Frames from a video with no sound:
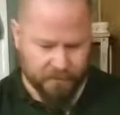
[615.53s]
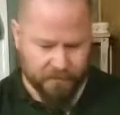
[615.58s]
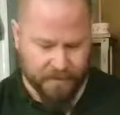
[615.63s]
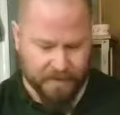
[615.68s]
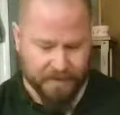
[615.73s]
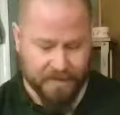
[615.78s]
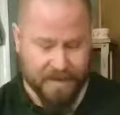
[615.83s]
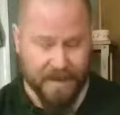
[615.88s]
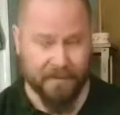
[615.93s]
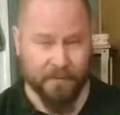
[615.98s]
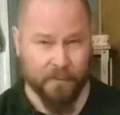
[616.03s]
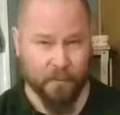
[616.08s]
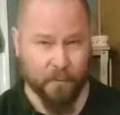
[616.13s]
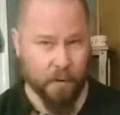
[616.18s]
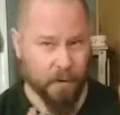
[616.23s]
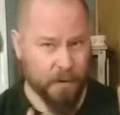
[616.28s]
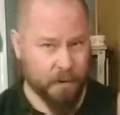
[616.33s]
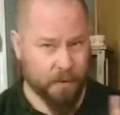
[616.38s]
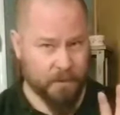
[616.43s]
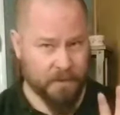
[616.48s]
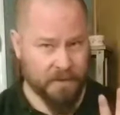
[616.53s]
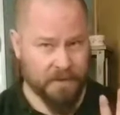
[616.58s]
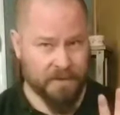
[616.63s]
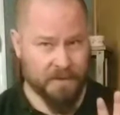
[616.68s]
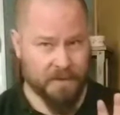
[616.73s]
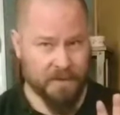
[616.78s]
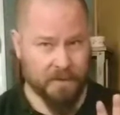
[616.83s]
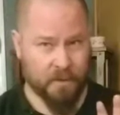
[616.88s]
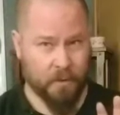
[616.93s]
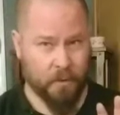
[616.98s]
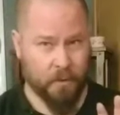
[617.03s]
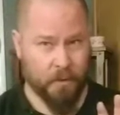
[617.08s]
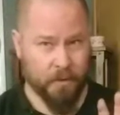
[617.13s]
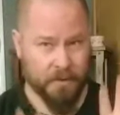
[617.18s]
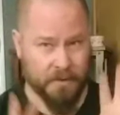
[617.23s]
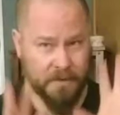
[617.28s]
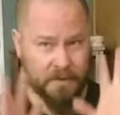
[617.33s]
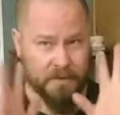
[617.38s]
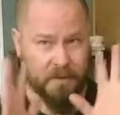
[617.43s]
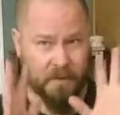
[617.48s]
In fact, after working with essential
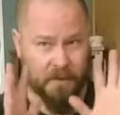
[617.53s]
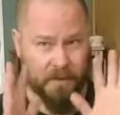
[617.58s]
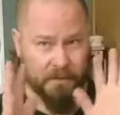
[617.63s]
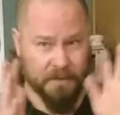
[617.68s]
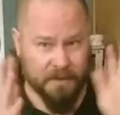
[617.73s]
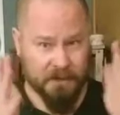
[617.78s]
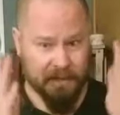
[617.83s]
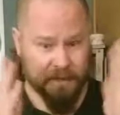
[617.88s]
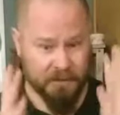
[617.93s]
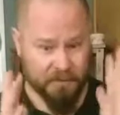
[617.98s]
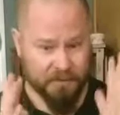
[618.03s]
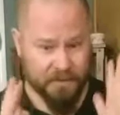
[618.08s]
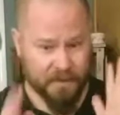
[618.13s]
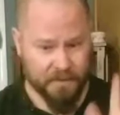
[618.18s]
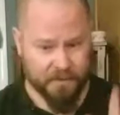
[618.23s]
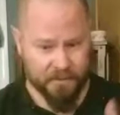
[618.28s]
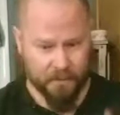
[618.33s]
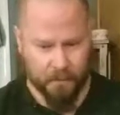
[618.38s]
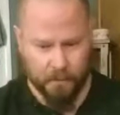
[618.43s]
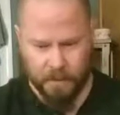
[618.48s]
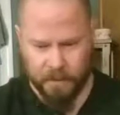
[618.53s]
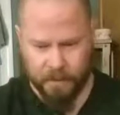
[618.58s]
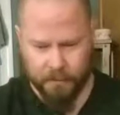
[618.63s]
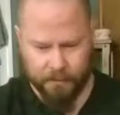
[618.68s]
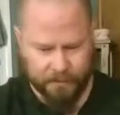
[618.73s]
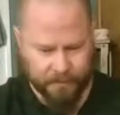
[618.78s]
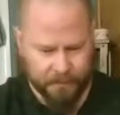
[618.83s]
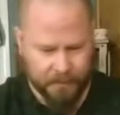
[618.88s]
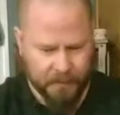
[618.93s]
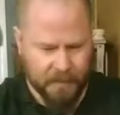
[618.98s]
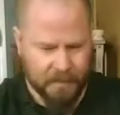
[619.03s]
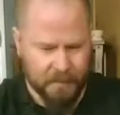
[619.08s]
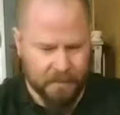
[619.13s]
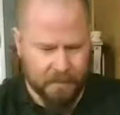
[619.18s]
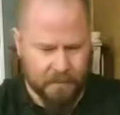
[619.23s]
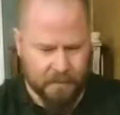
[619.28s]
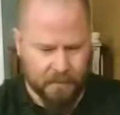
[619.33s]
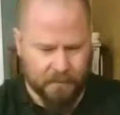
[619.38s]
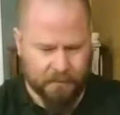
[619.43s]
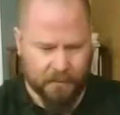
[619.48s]
oils, don't even touch your face for a while
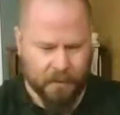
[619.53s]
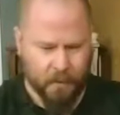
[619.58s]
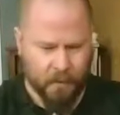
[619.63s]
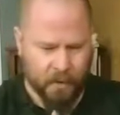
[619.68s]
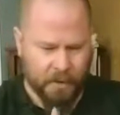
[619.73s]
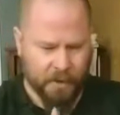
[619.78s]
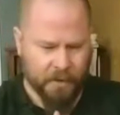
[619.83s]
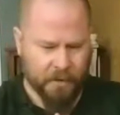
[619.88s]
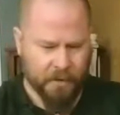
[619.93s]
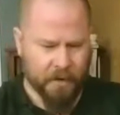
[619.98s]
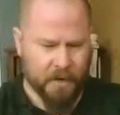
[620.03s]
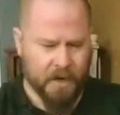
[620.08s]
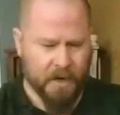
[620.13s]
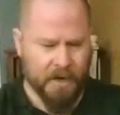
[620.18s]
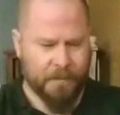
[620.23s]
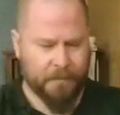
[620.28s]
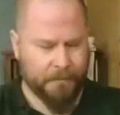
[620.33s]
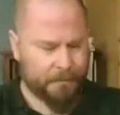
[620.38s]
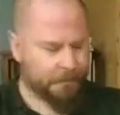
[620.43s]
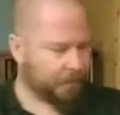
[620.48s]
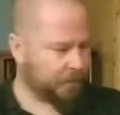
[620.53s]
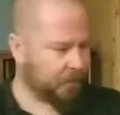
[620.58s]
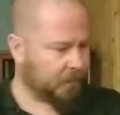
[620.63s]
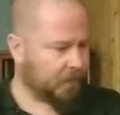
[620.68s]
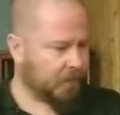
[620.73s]
if you're going near your eye.